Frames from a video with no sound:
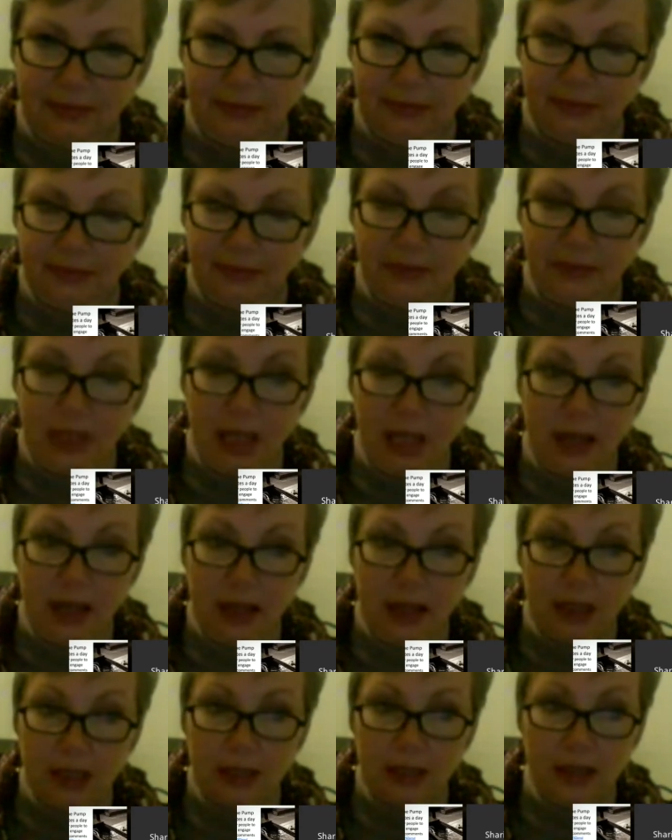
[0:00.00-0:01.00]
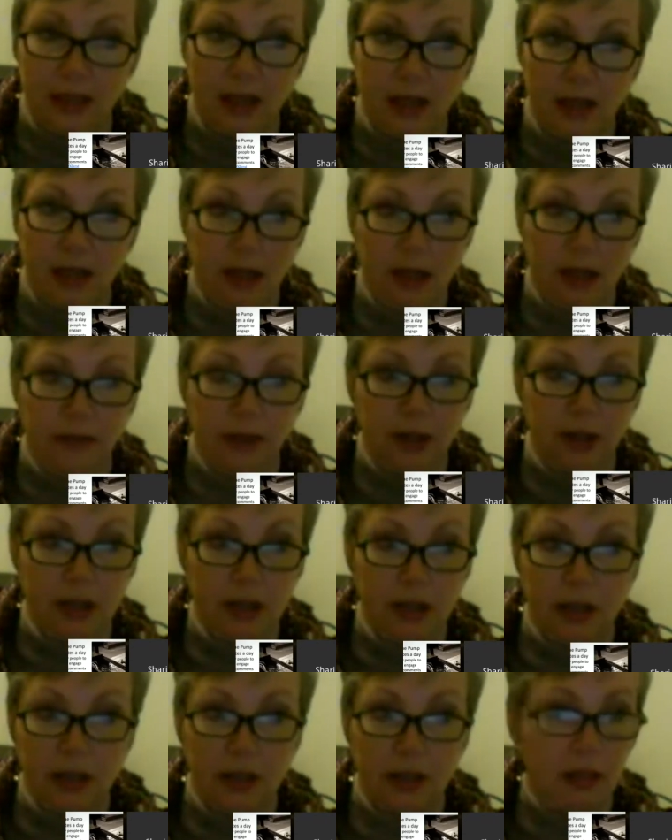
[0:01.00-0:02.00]
Yeah, it's not a very good
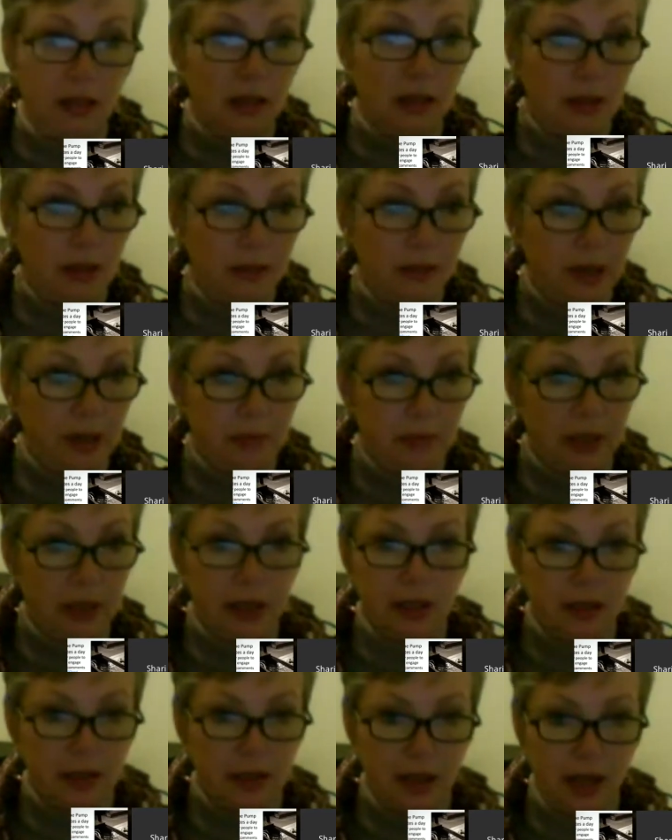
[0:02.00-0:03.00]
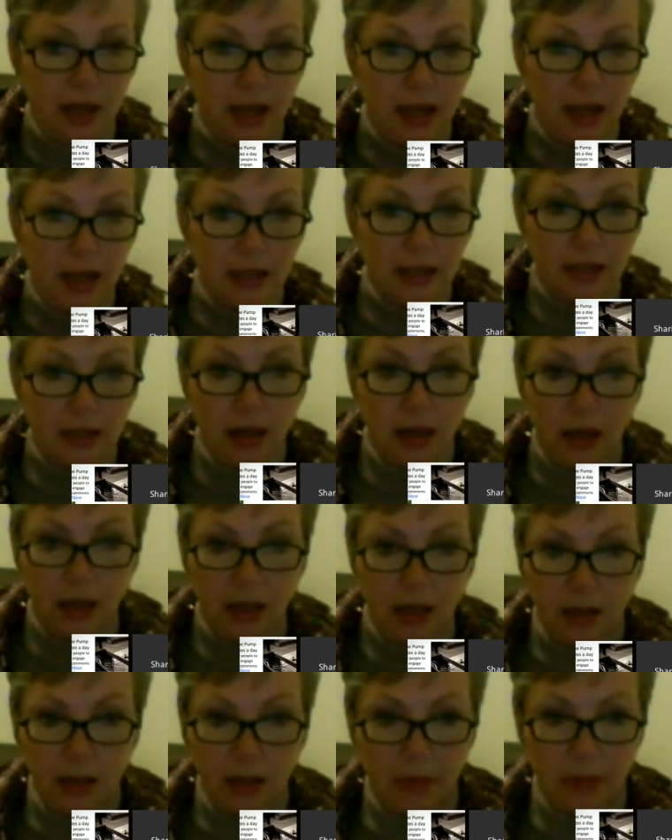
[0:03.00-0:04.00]
comment because I did not get my
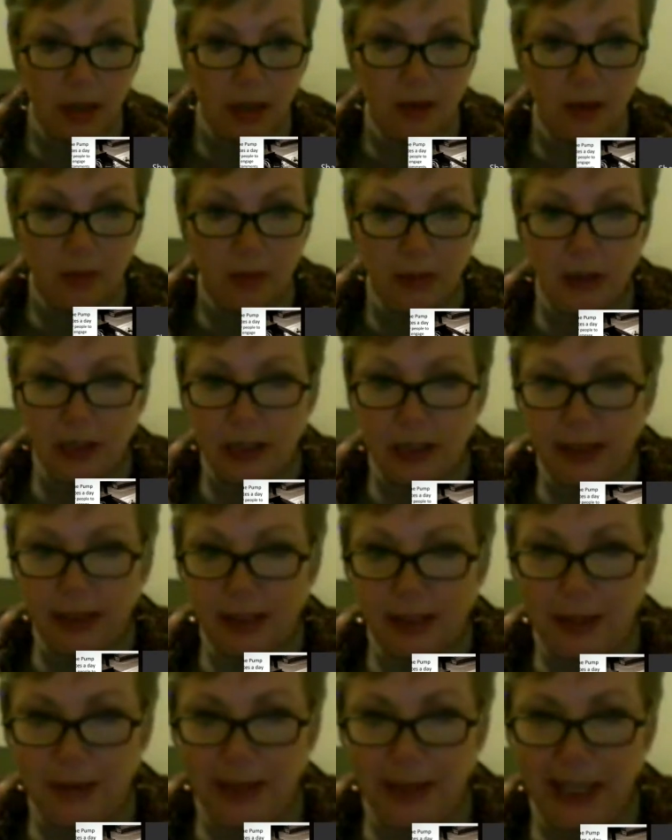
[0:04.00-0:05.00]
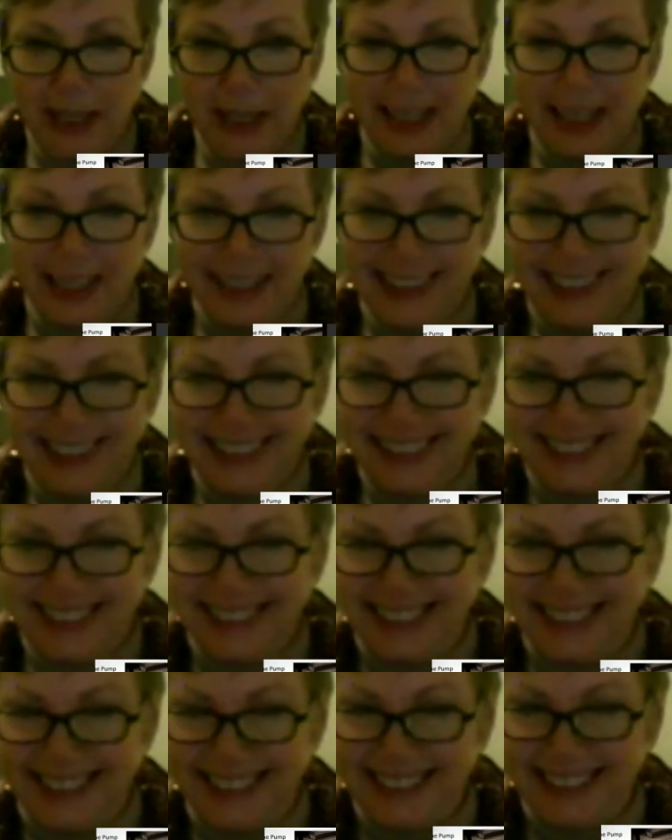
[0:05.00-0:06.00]
homework done this week.
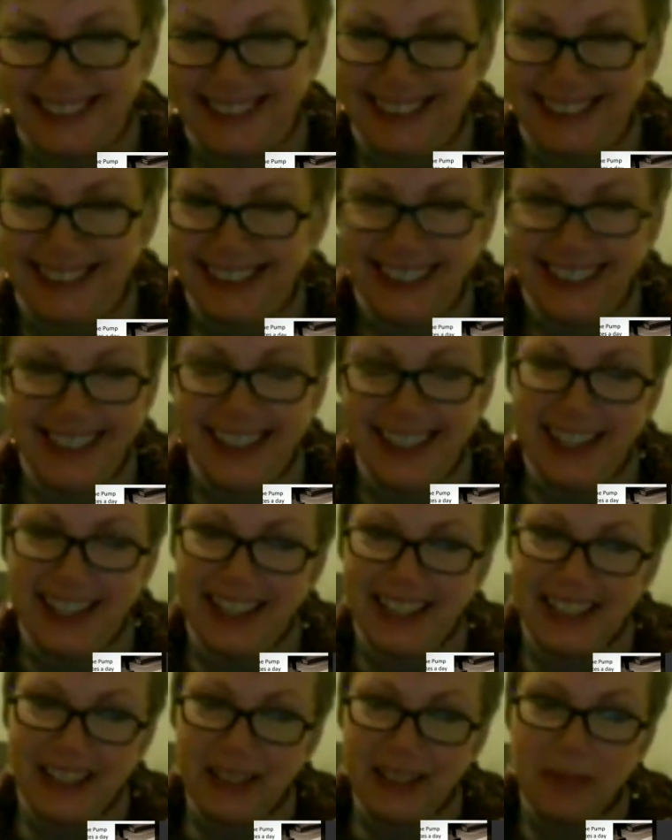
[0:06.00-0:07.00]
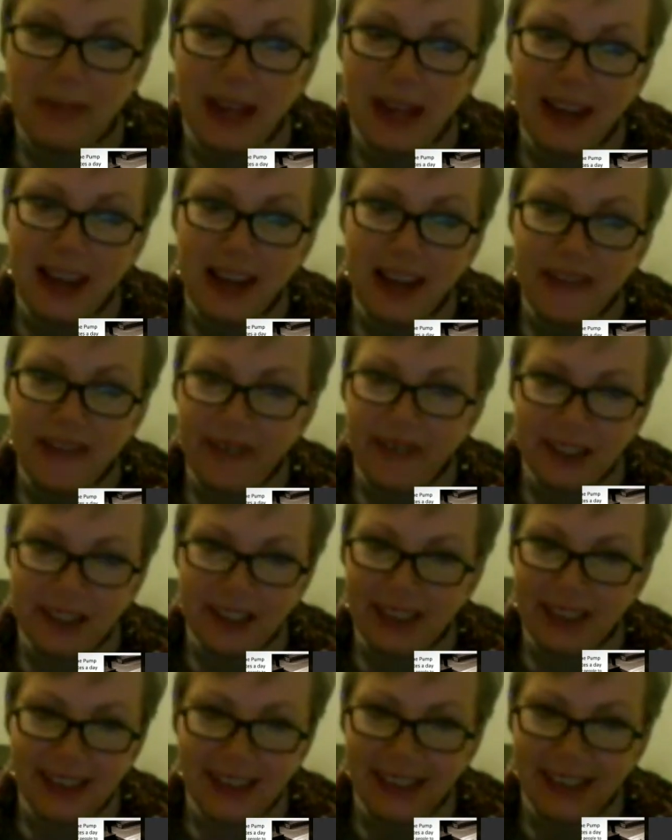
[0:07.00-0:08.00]
So my life is a
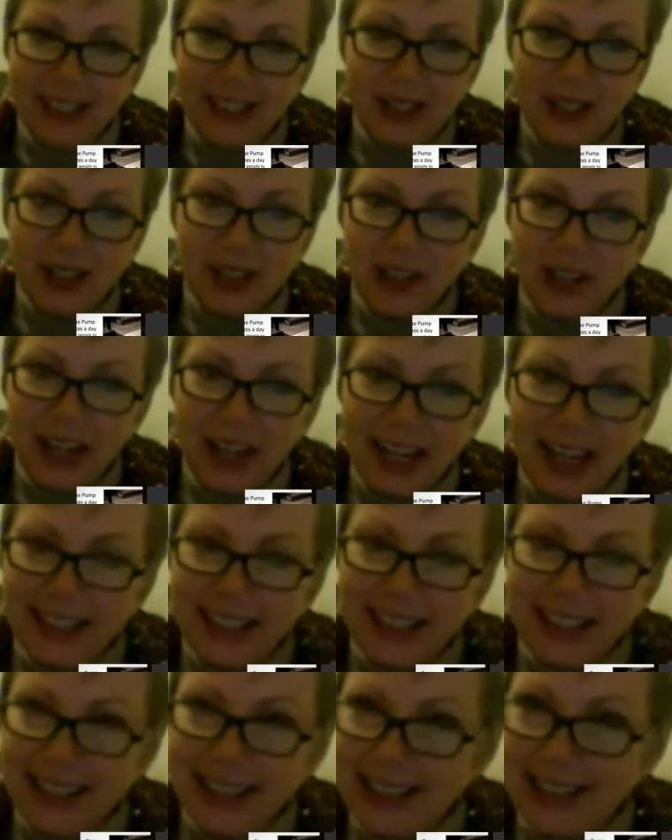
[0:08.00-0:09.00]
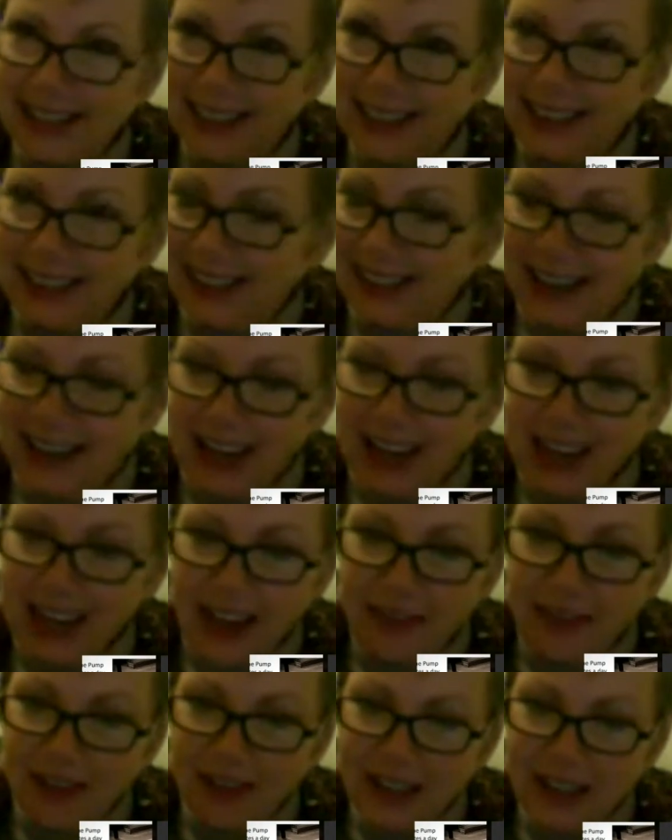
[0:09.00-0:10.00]
little crazy. I have a
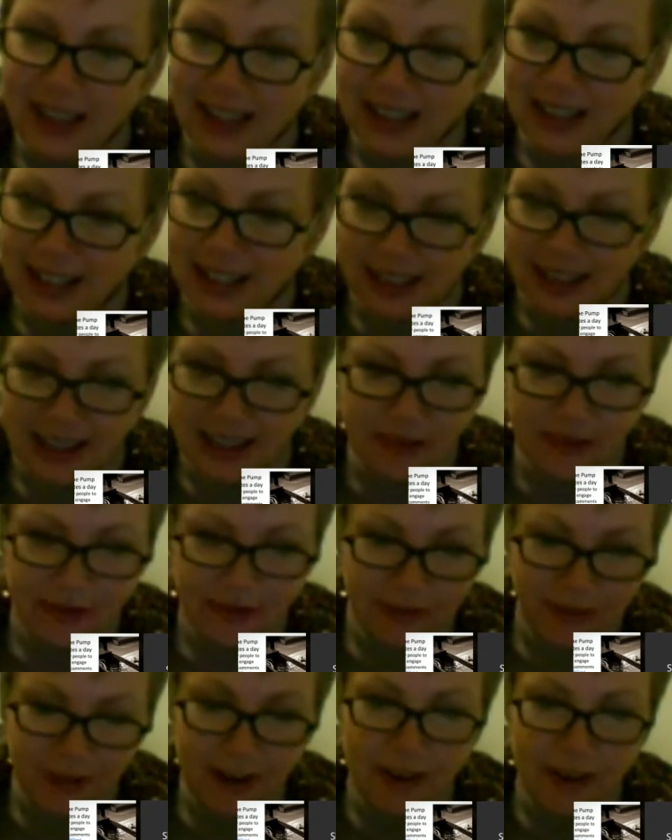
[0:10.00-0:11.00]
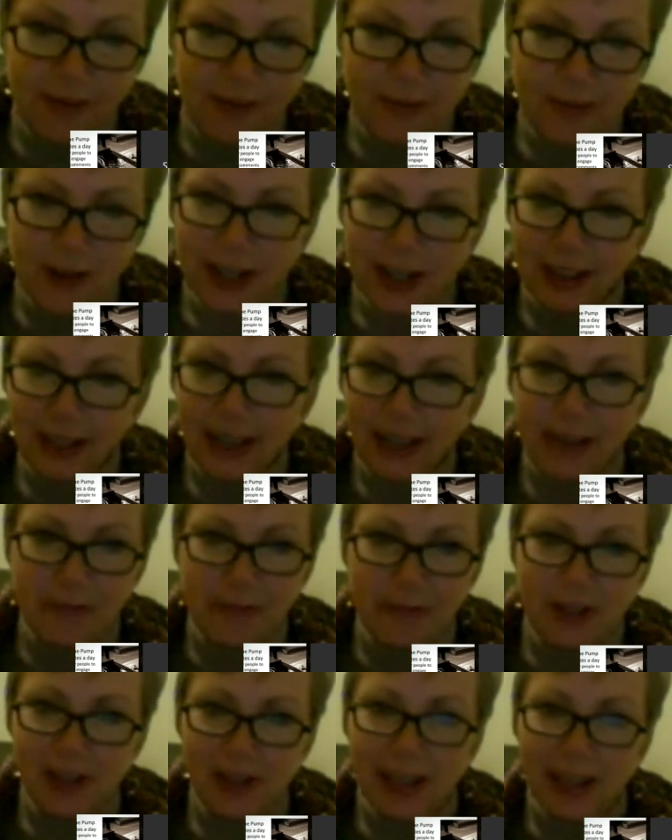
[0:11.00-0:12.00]
list of homework that I will
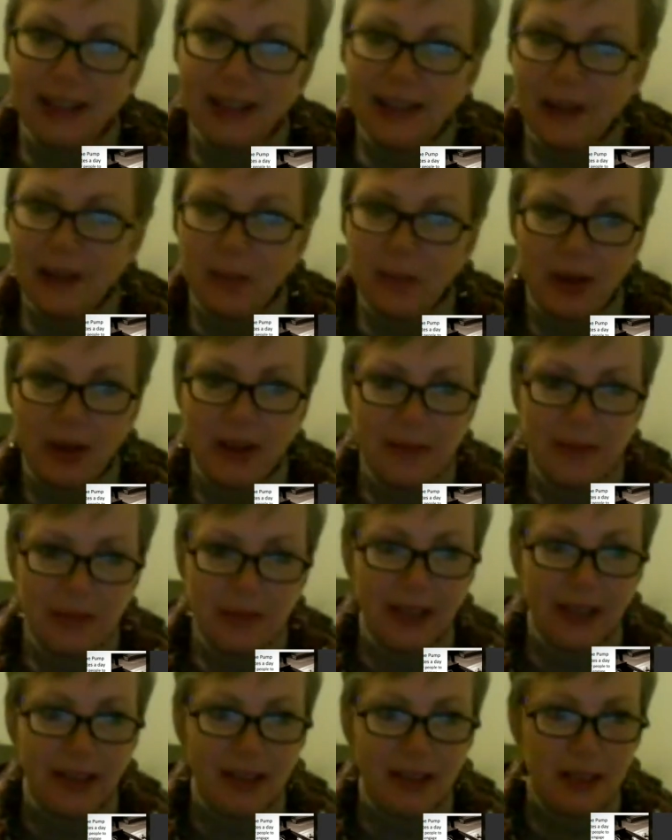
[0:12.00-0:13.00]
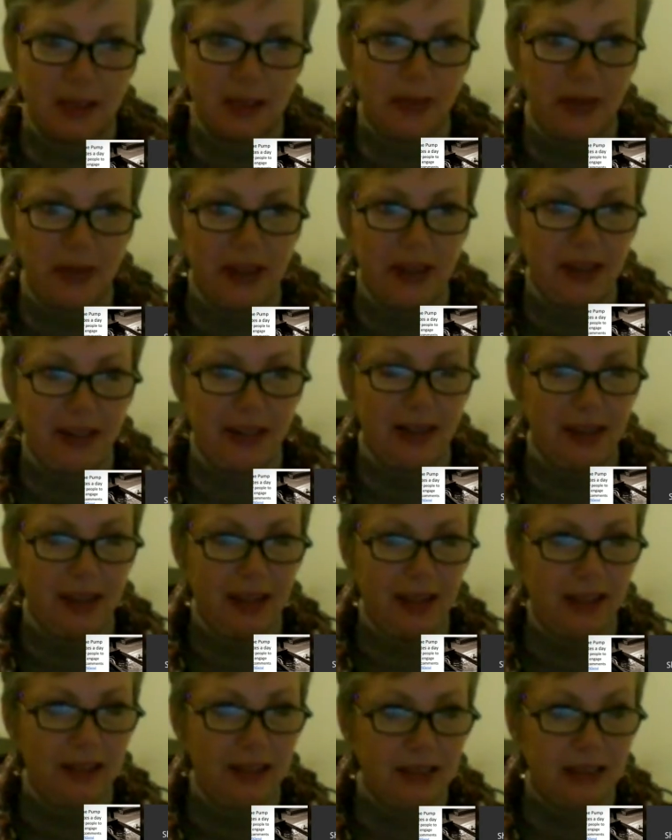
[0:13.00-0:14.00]
catch up on, but at this point I did
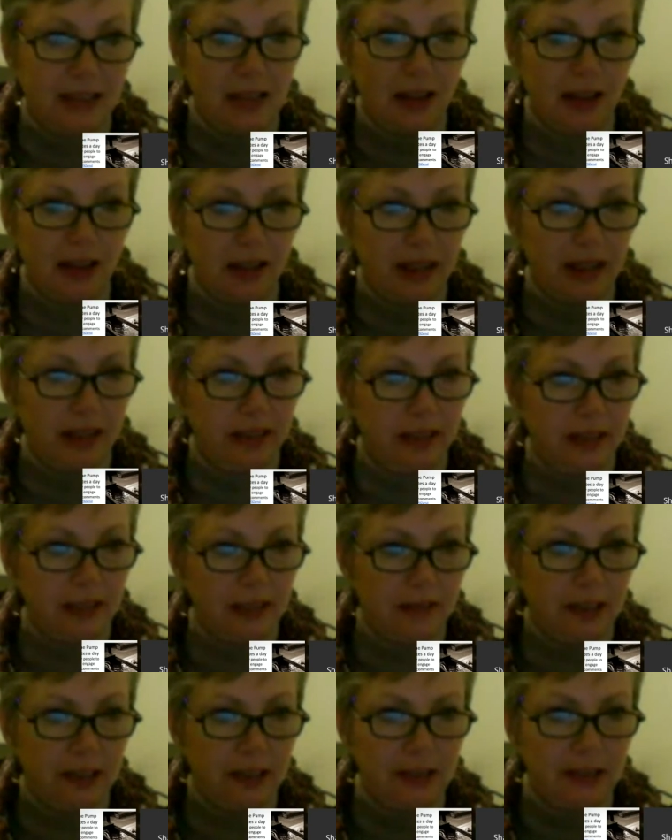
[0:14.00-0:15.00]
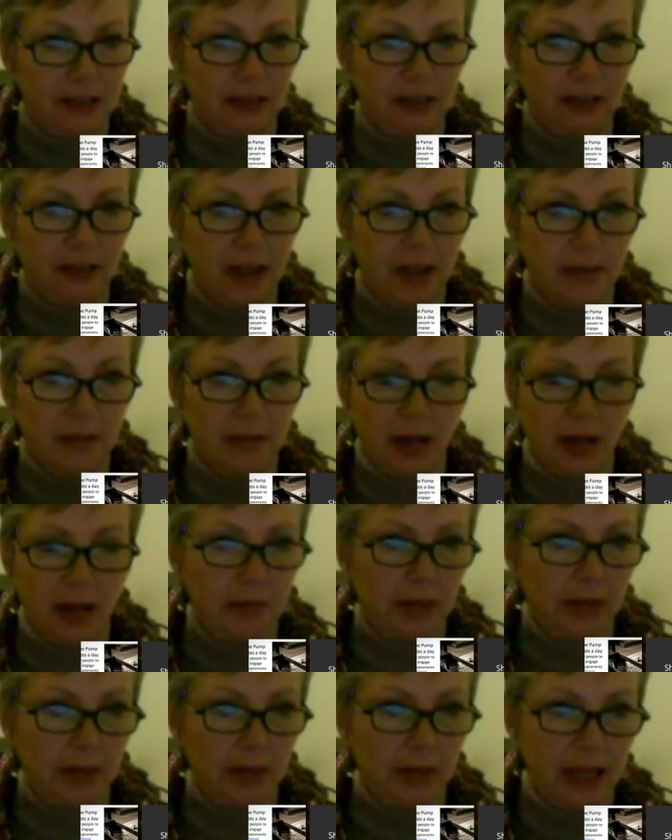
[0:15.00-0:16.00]
not get to it. So I'm
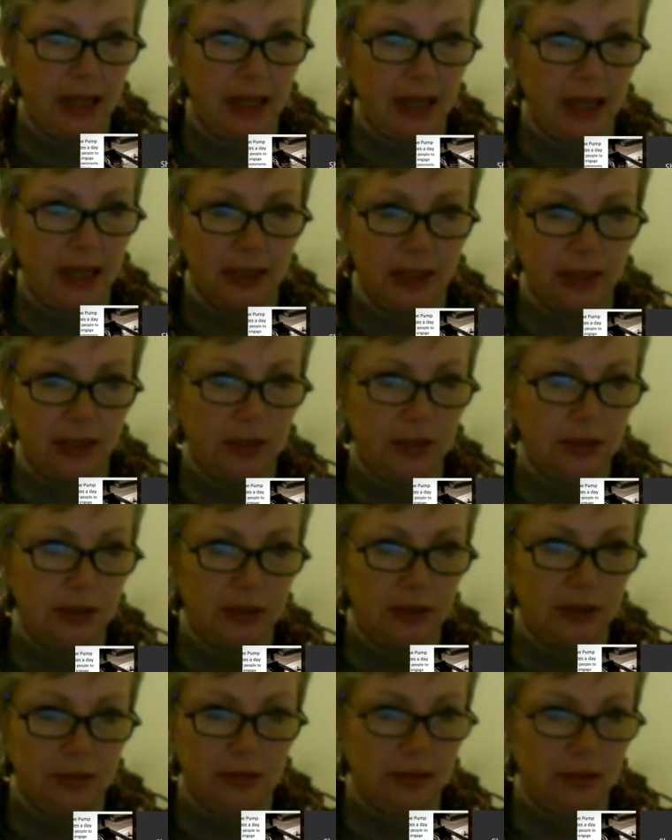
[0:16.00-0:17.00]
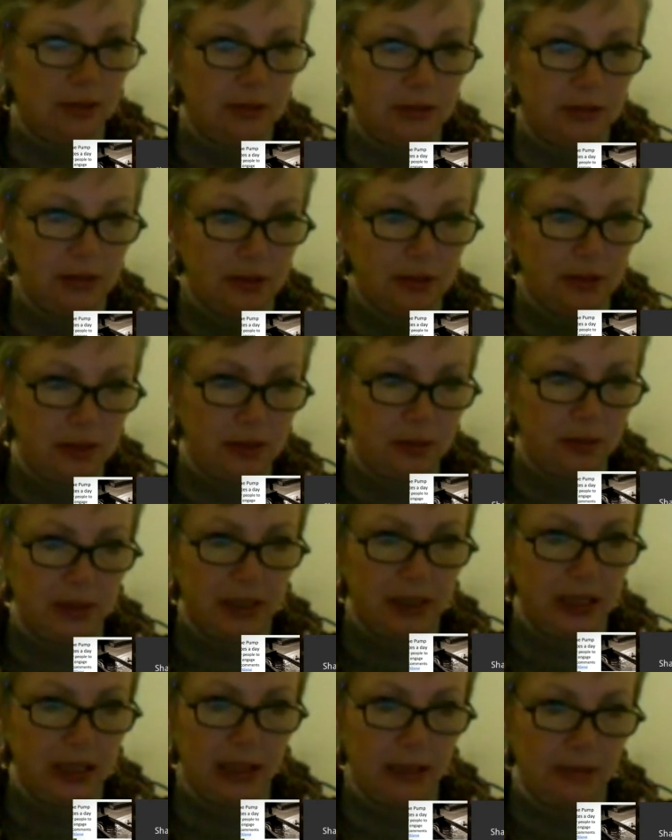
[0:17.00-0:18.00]
excited to begin.
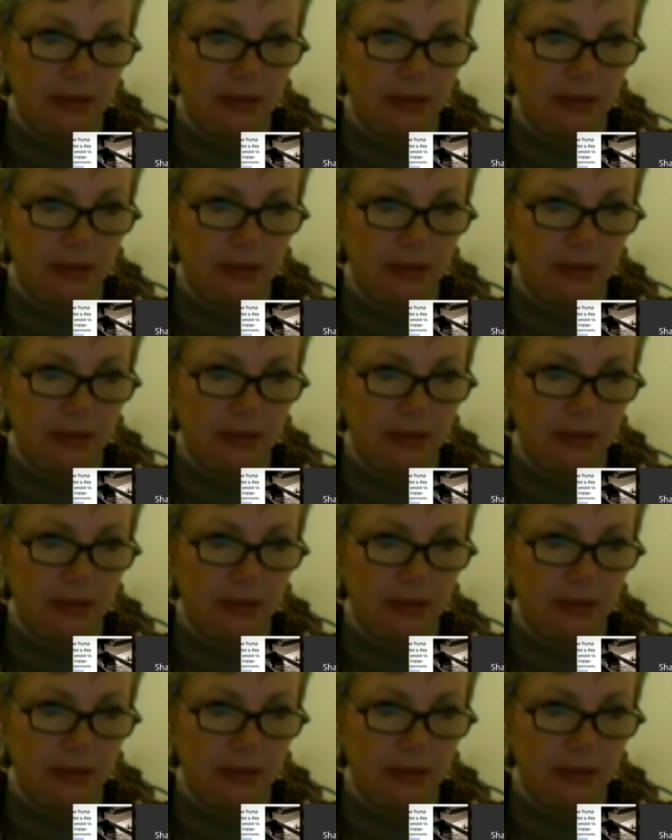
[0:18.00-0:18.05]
